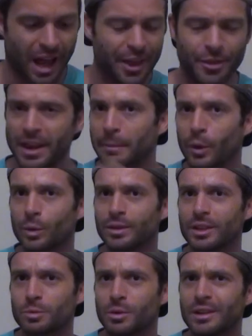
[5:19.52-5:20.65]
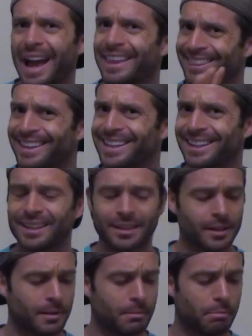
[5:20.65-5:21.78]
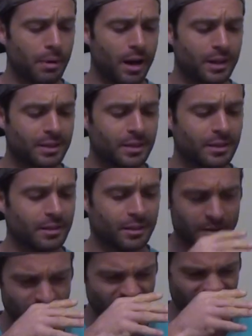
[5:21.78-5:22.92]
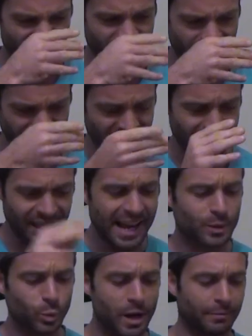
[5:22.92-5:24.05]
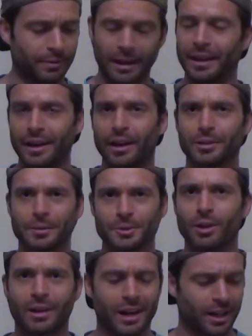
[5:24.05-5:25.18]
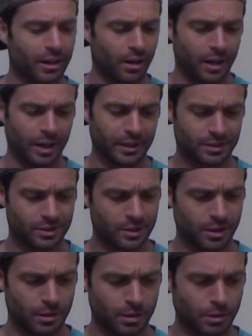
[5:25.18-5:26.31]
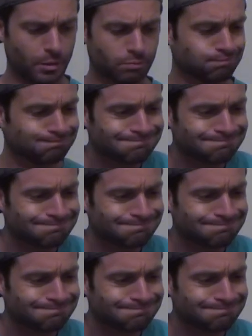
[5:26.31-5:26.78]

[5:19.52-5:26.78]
I think I'm going with this one, I think, but this last whip, it, it was all kind of gone, so